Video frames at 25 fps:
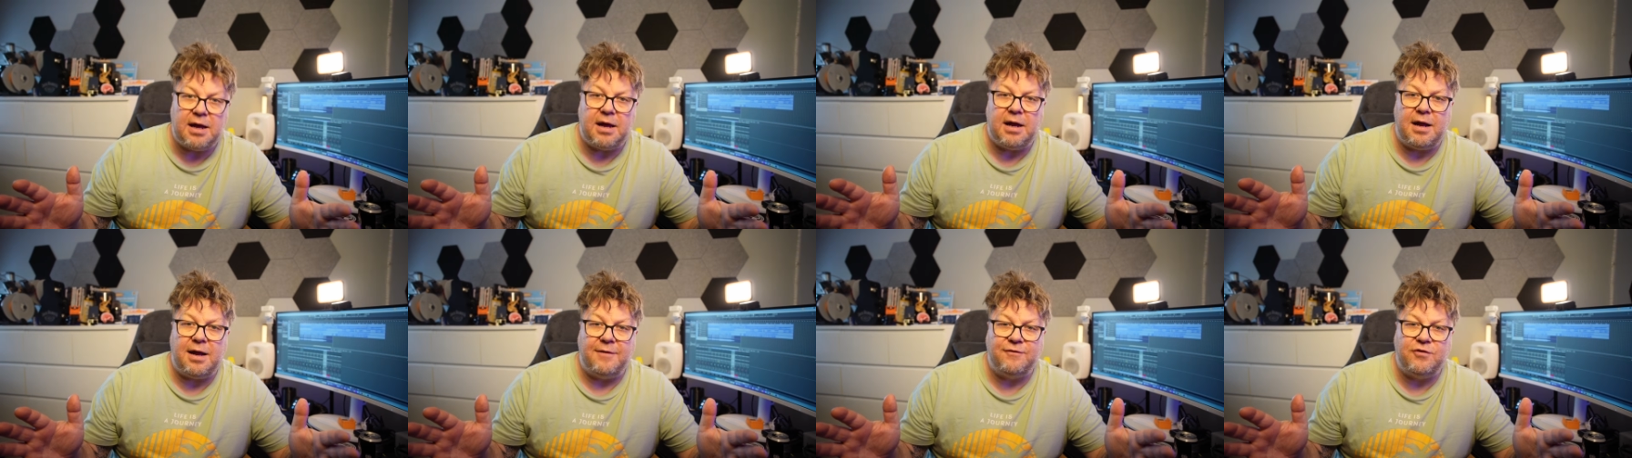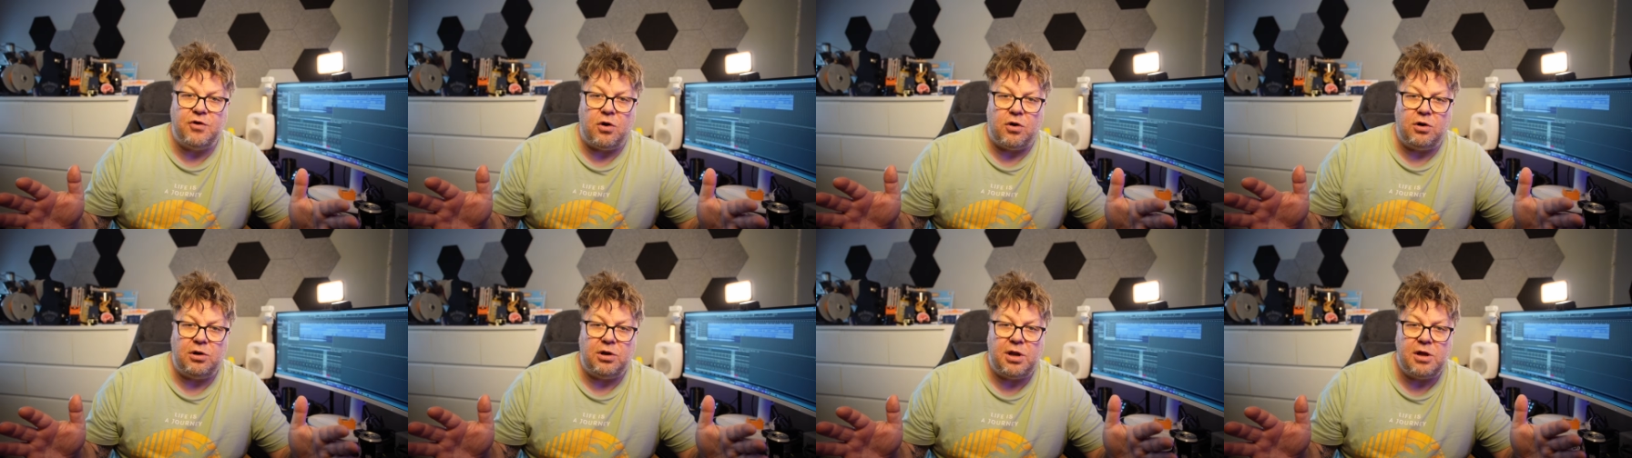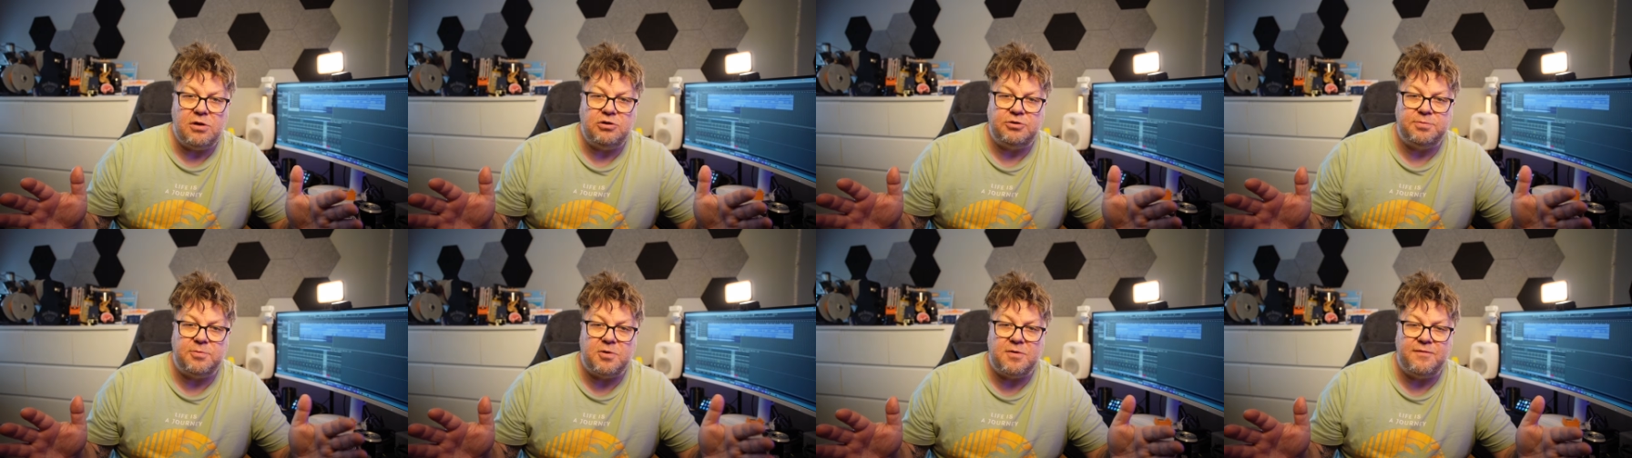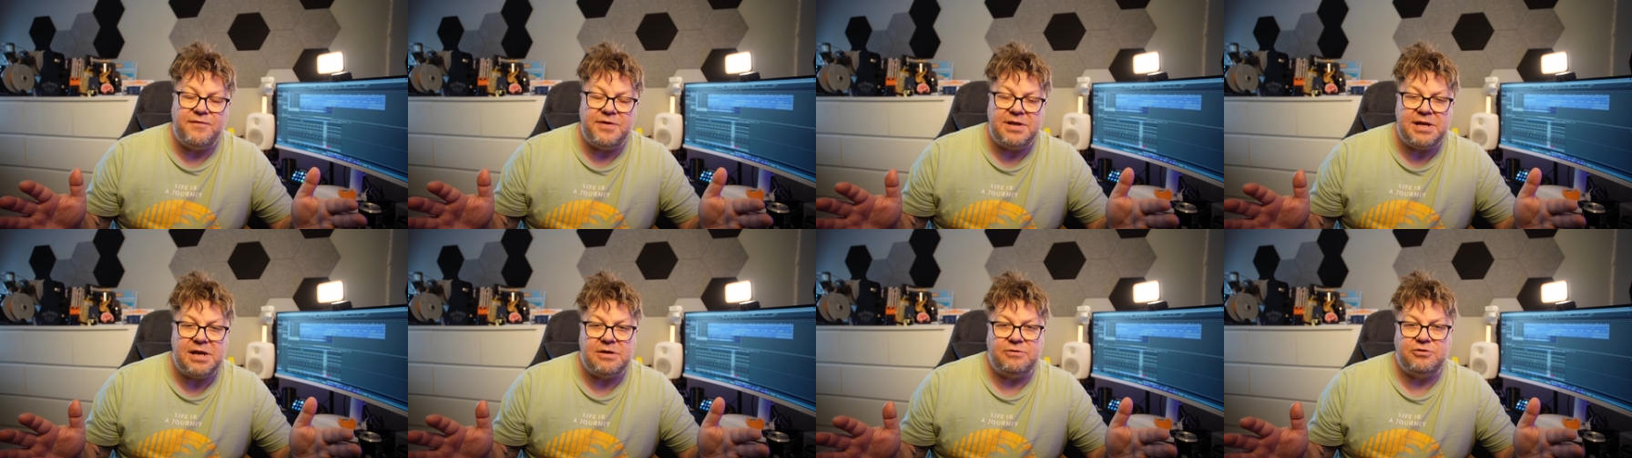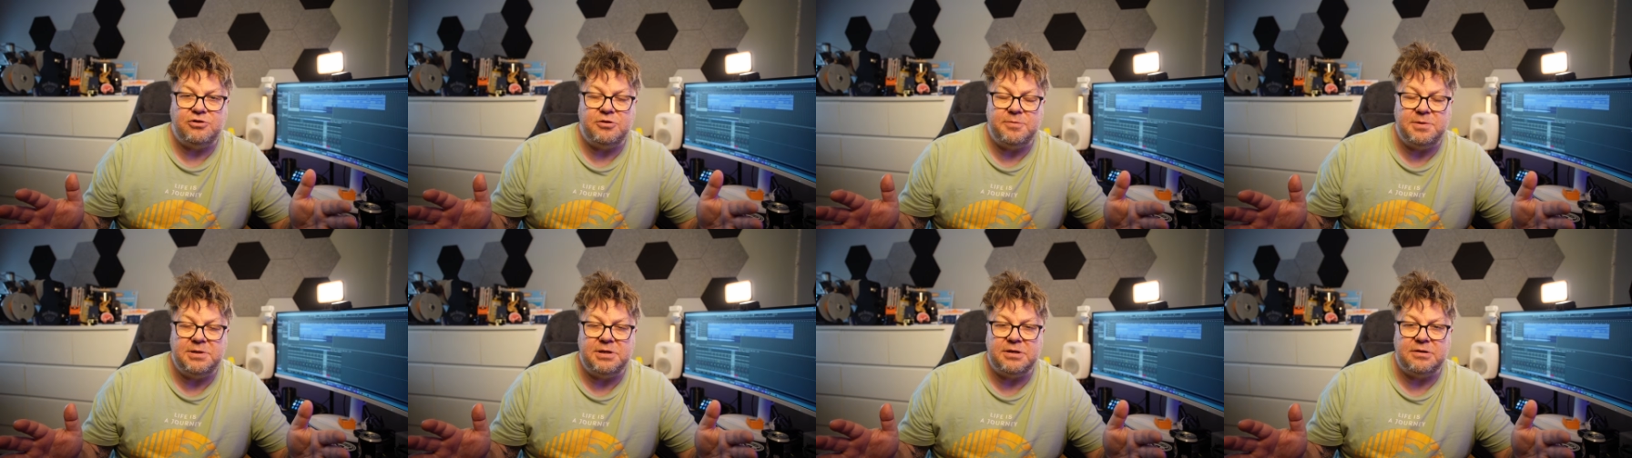I've got loads more
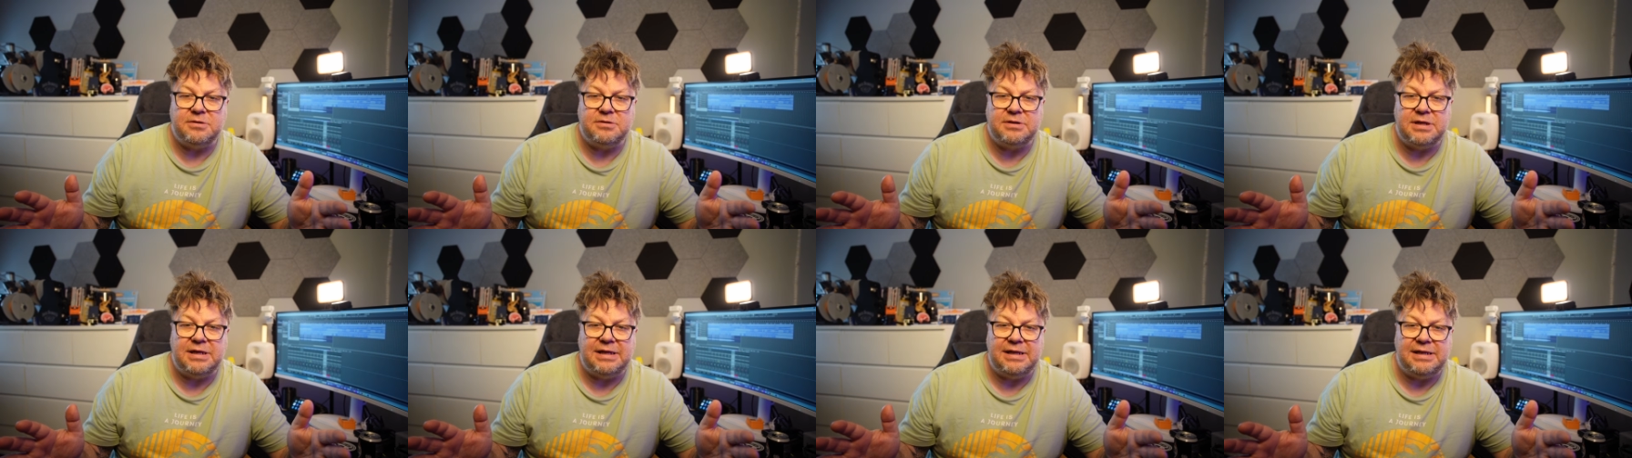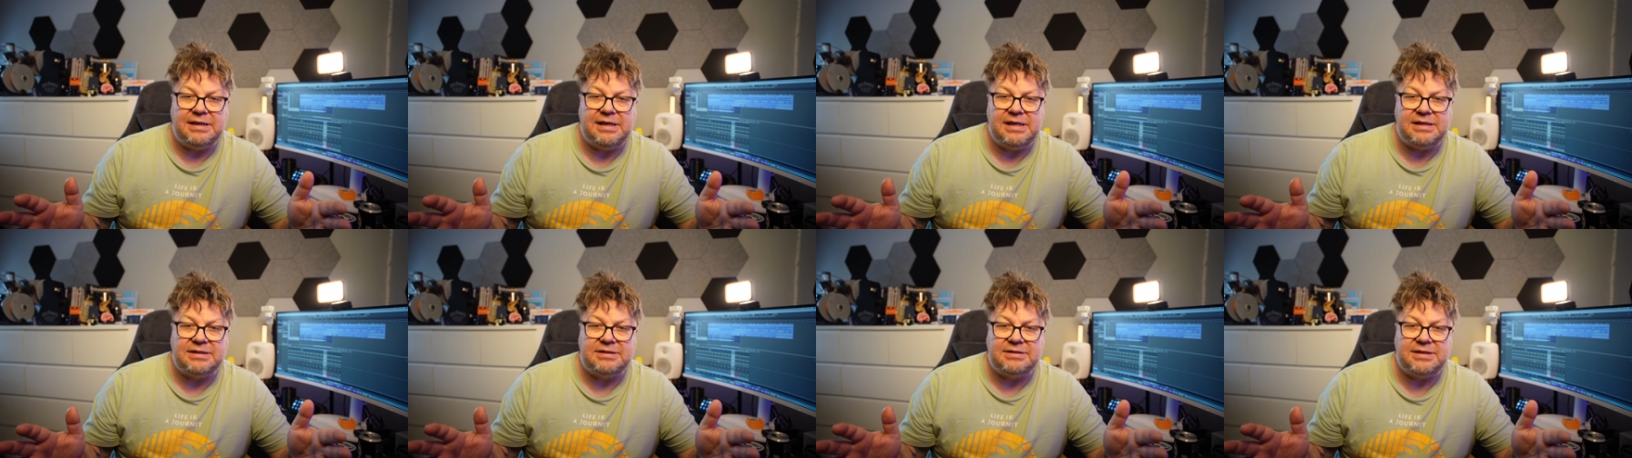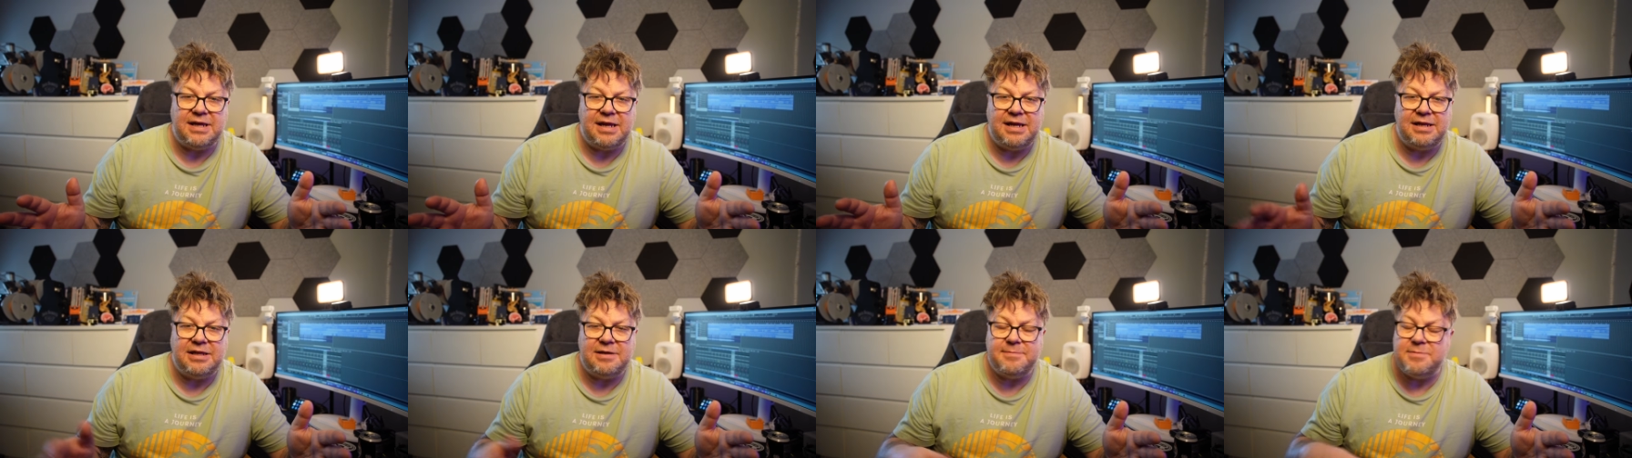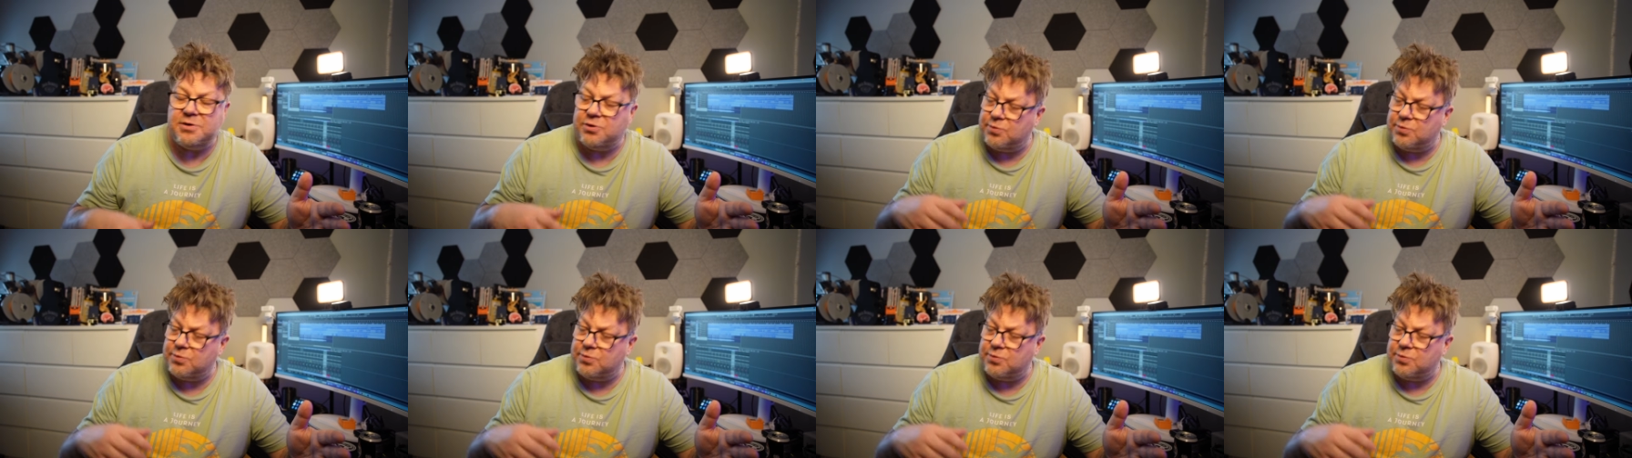videos coming on the Helix Stadium,